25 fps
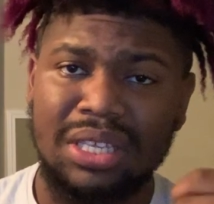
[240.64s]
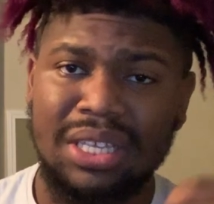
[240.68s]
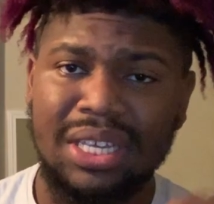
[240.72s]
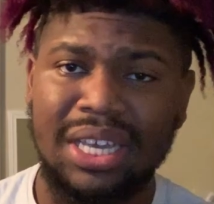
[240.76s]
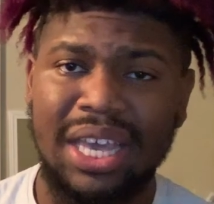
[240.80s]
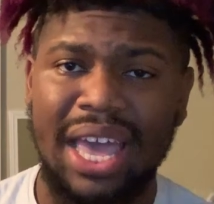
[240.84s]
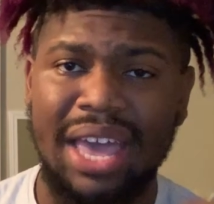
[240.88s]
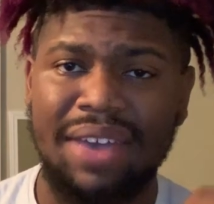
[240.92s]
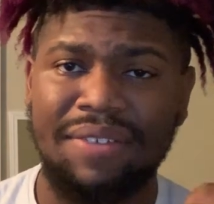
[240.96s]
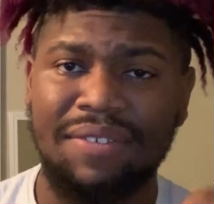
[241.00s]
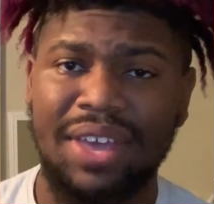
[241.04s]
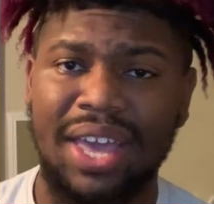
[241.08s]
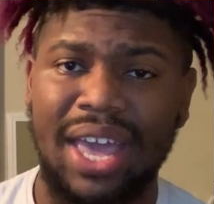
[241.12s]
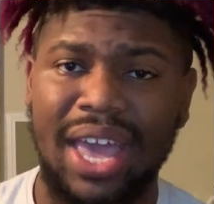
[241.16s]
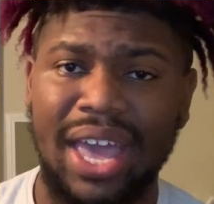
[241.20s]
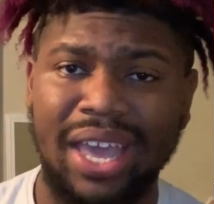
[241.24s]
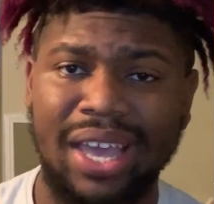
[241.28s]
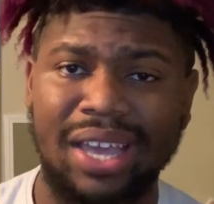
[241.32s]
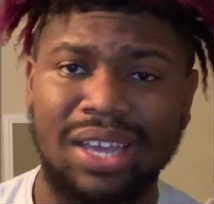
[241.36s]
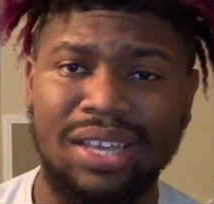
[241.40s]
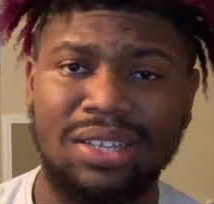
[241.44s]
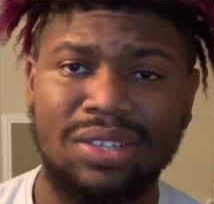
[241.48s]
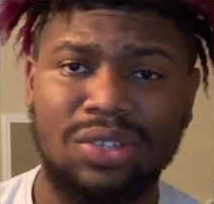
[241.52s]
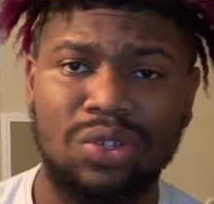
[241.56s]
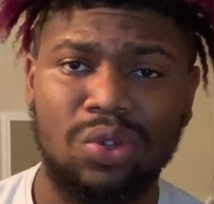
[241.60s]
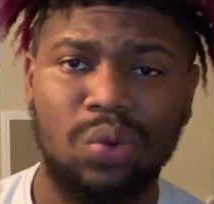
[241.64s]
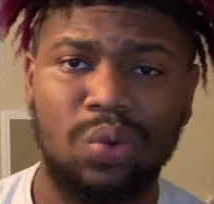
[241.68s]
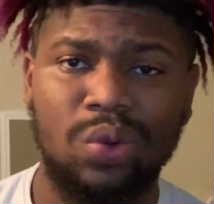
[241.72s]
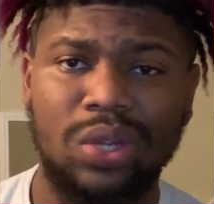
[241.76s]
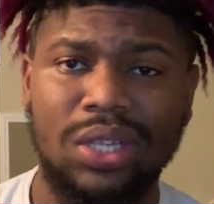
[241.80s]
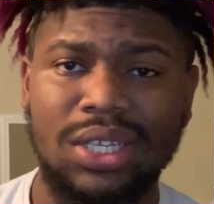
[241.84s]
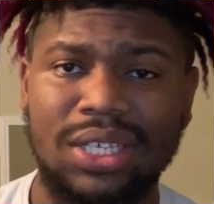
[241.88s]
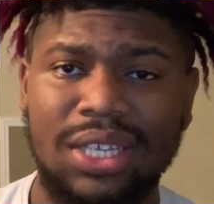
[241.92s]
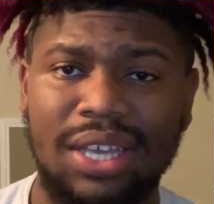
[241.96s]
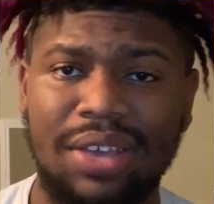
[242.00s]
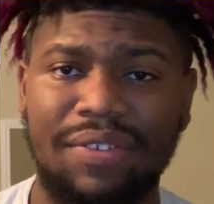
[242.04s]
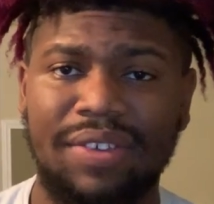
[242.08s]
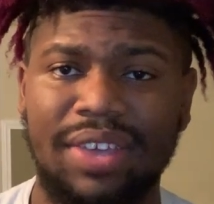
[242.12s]
This nigga having eight in
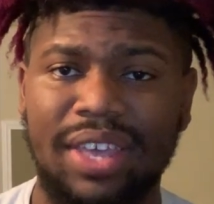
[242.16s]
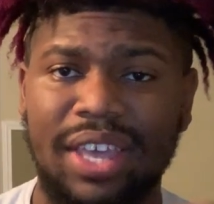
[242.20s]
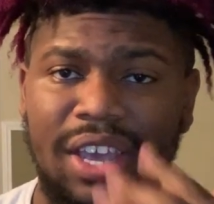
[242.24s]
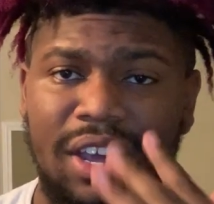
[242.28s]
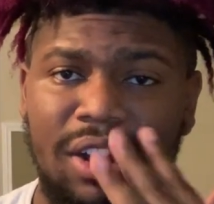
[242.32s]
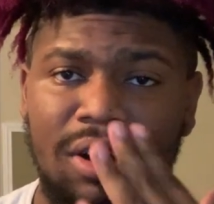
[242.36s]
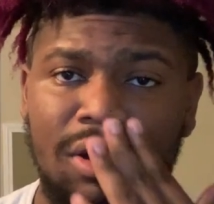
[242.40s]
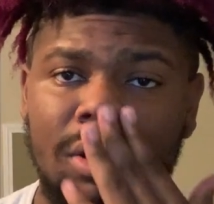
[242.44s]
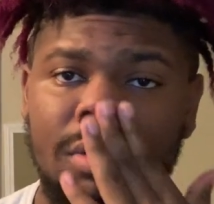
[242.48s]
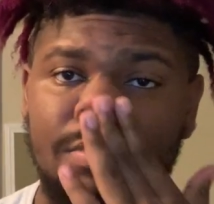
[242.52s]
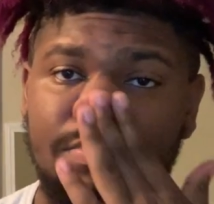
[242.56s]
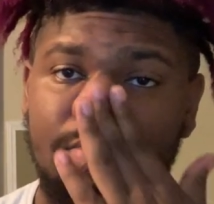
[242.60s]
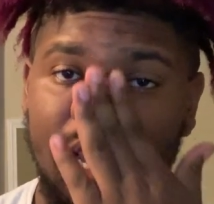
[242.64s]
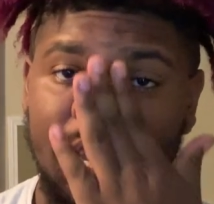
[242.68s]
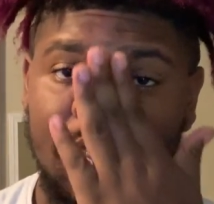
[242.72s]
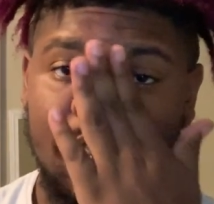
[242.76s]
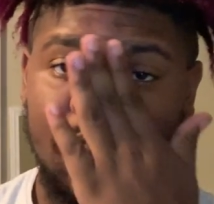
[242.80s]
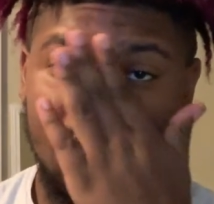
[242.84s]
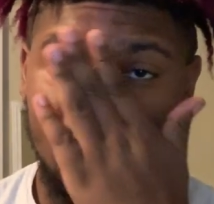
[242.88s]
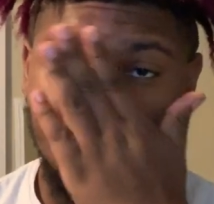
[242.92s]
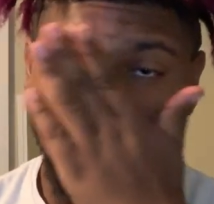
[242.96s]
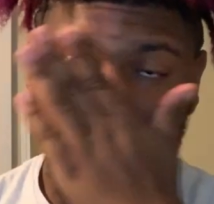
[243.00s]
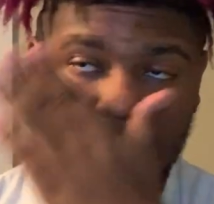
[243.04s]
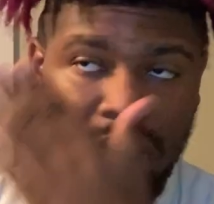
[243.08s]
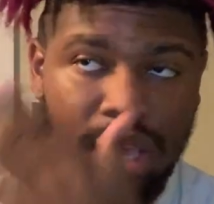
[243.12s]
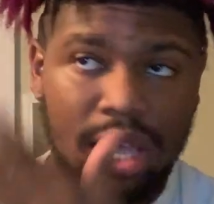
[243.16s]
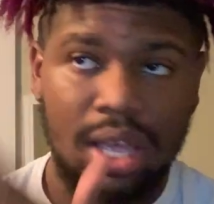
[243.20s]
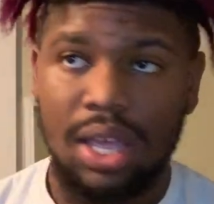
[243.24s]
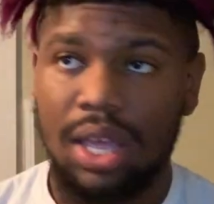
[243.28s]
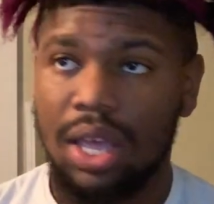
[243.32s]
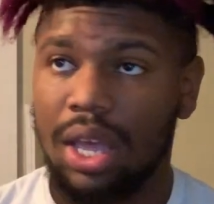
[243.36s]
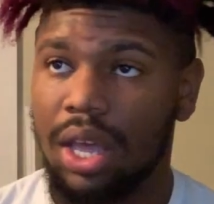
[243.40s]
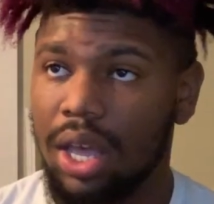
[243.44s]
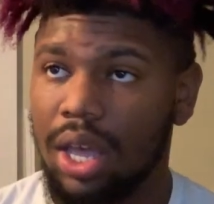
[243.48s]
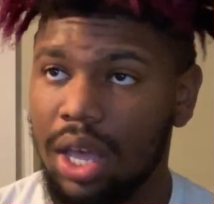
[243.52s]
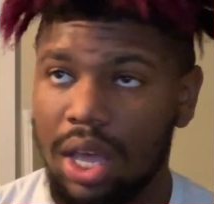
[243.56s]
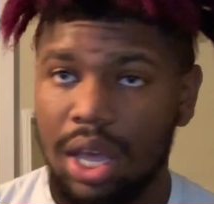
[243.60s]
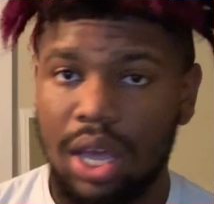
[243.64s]
twenty-seven years, basically.
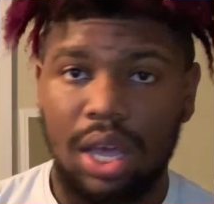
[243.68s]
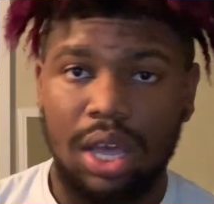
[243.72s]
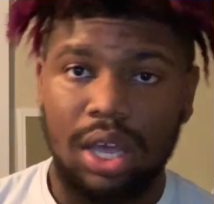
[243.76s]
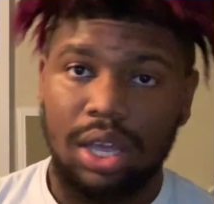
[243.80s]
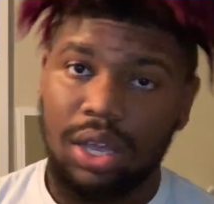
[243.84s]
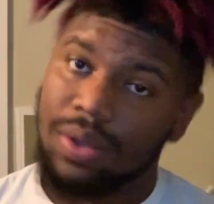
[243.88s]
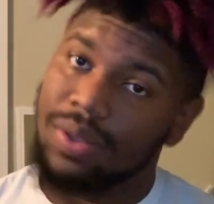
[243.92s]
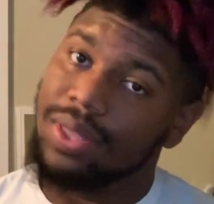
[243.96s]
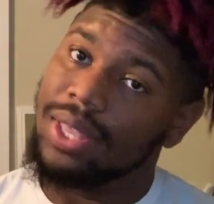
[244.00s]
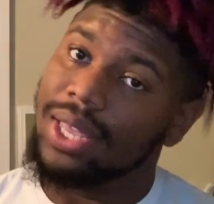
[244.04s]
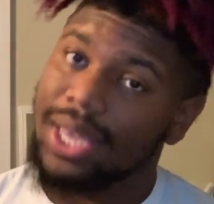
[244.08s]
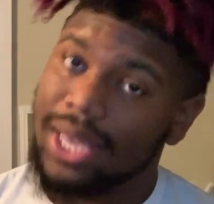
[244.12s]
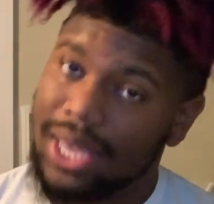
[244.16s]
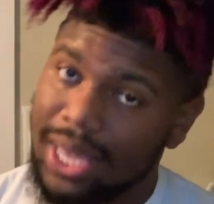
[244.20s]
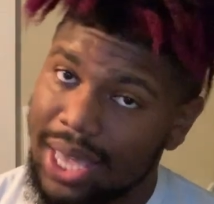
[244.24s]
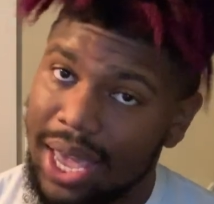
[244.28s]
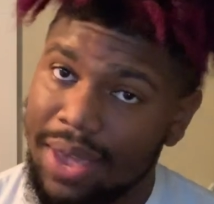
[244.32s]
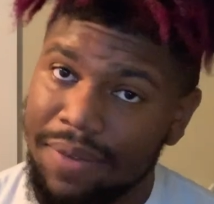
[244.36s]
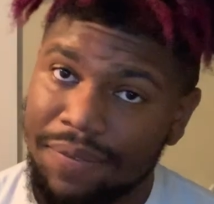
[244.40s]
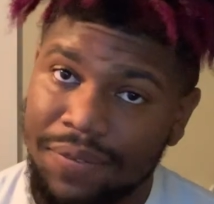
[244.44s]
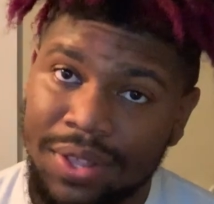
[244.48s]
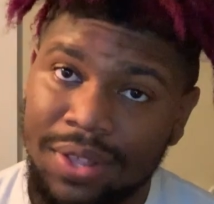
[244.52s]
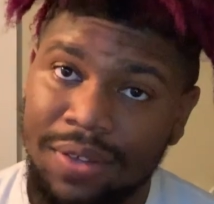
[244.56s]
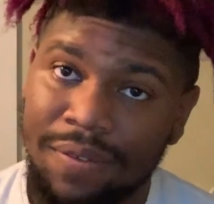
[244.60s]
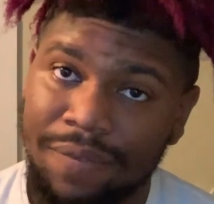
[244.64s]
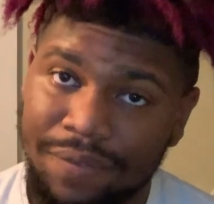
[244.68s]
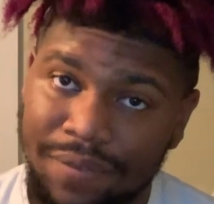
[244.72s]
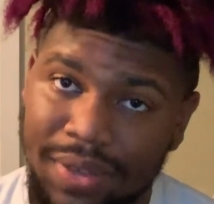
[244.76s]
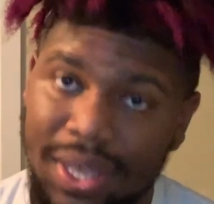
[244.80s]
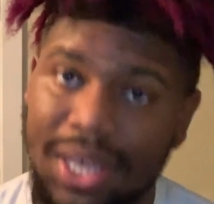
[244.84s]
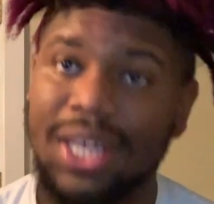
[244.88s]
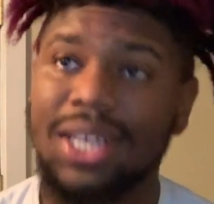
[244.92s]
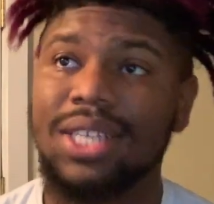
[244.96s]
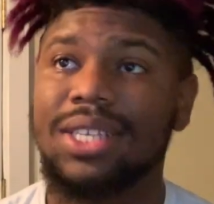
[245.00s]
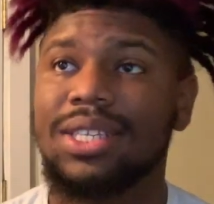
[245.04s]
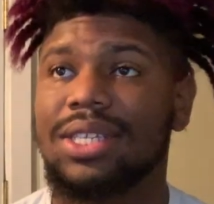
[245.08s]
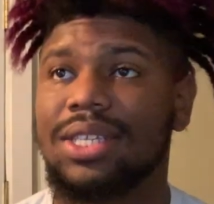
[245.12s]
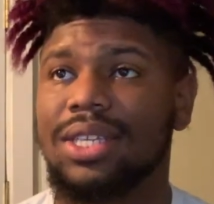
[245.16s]
You think he ain't finna
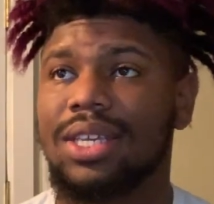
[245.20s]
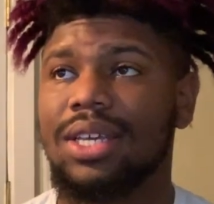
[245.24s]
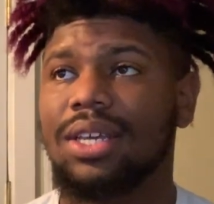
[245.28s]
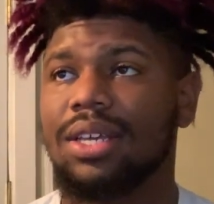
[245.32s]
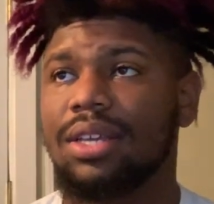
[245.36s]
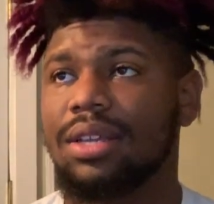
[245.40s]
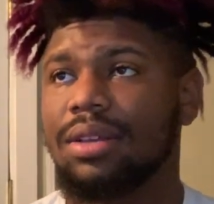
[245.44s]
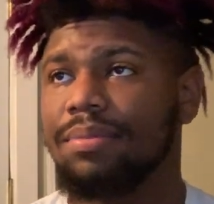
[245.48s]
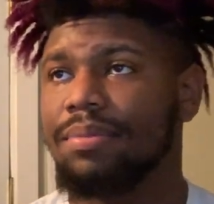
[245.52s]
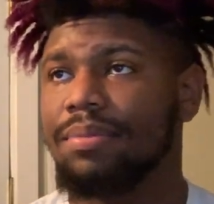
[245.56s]
feast?